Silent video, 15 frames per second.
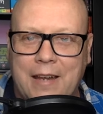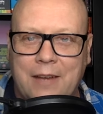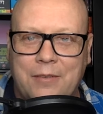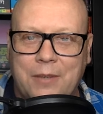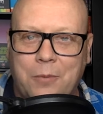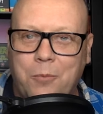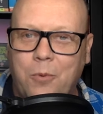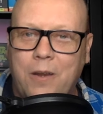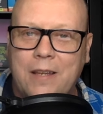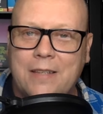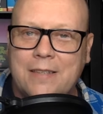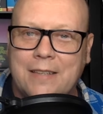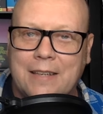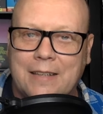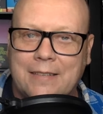And I was like, what
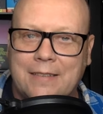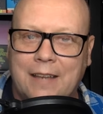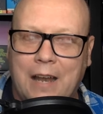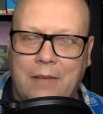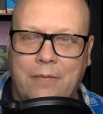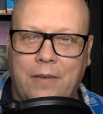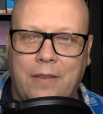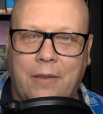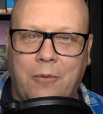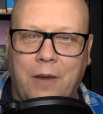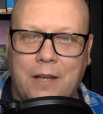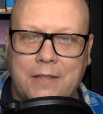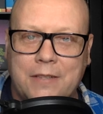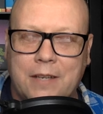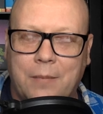is this? And I finally
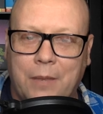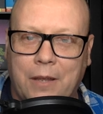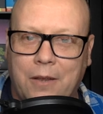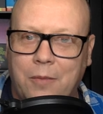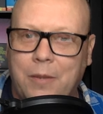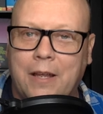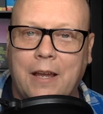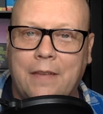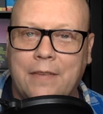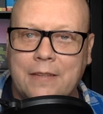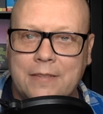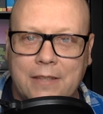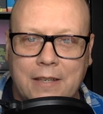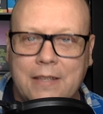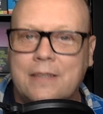watched it. I'm like, oh my God,
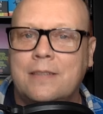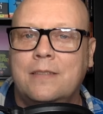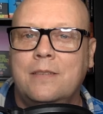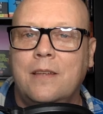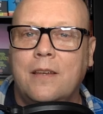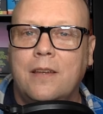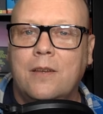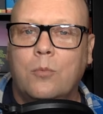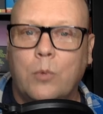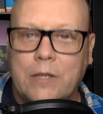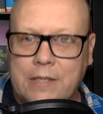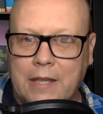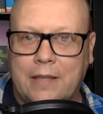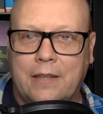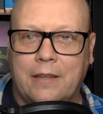this is
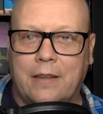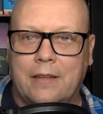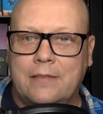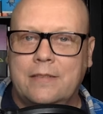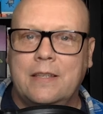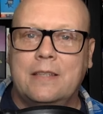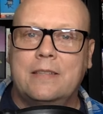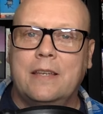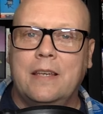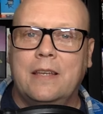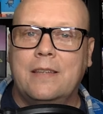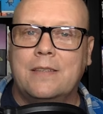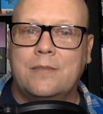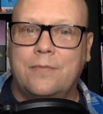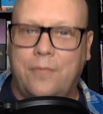ridiculous. This
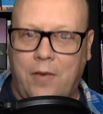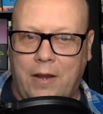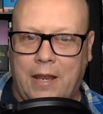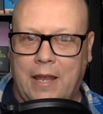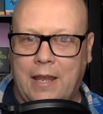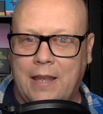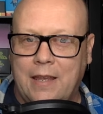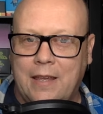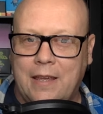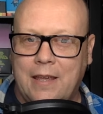is funny.